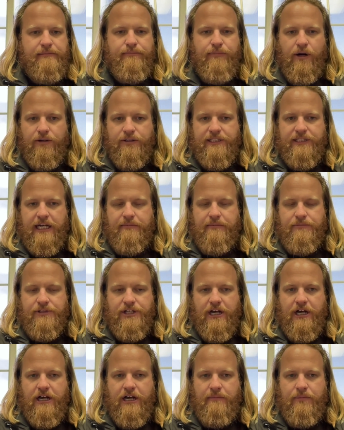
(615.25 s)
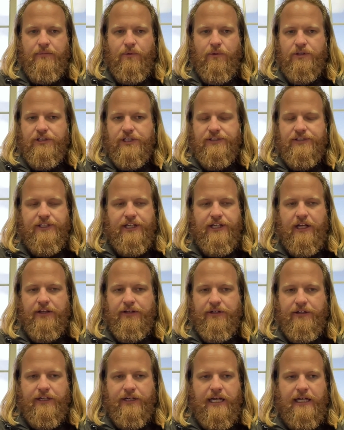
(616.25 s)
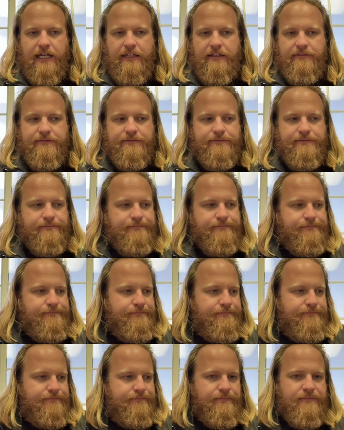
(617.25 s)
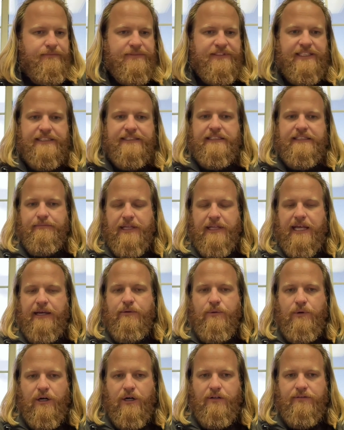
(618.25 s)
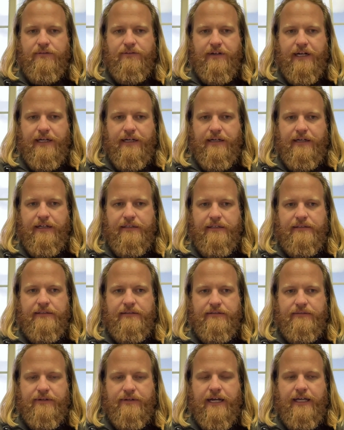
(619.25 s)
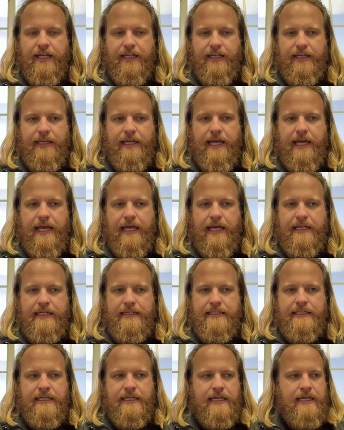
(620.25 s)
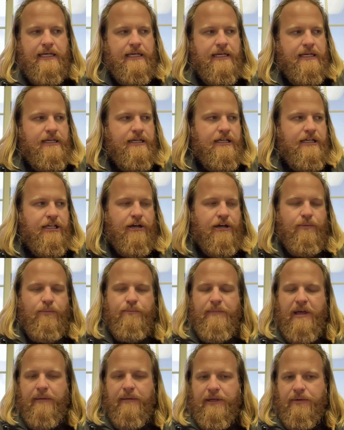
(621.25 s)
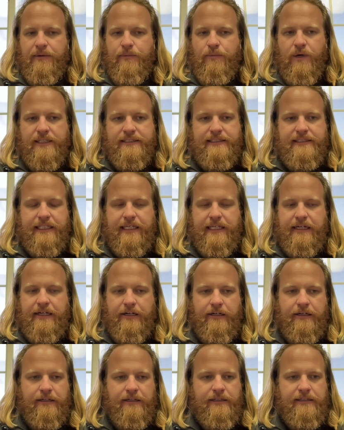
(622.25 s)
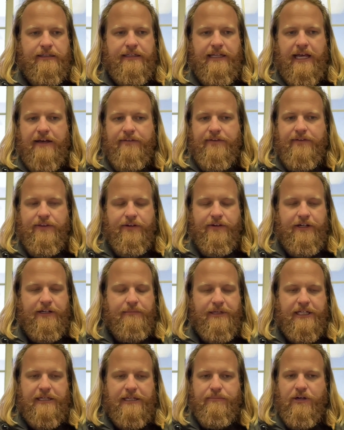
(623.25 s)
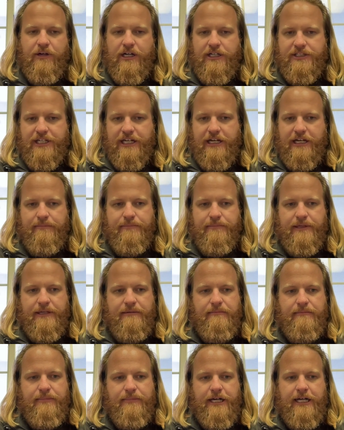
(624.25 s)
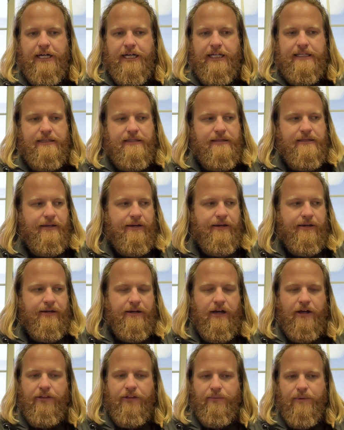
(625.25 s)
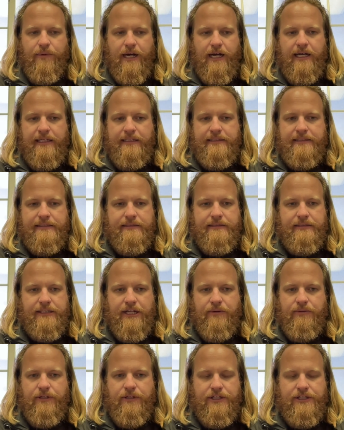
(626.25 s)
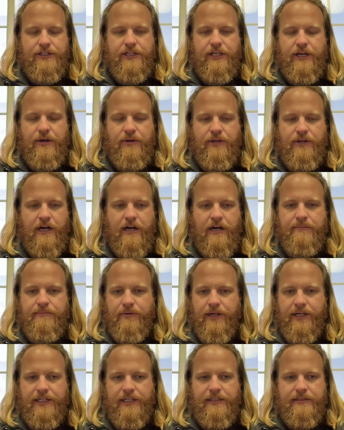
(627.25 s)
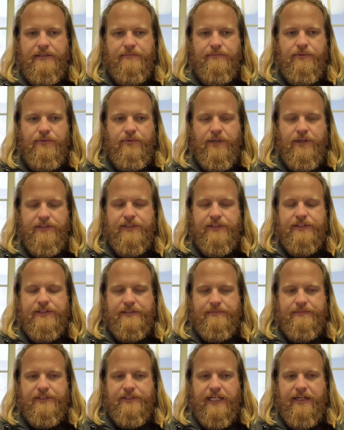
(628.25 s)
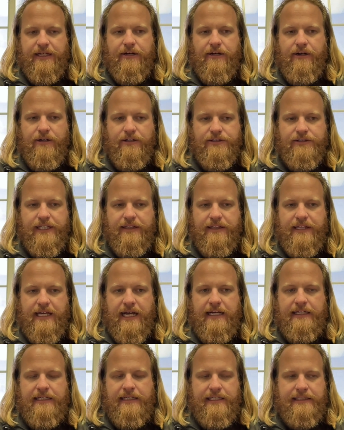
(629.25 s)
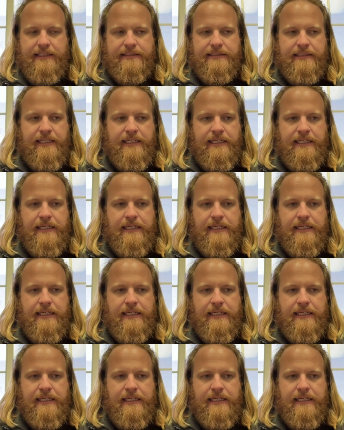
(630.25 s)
part-time job or just another kind of system they qualify on, right? And maybe once a year they have a 30-minute brush up, but they're otherwise, good to go to operate and deploy systems like ours. And that is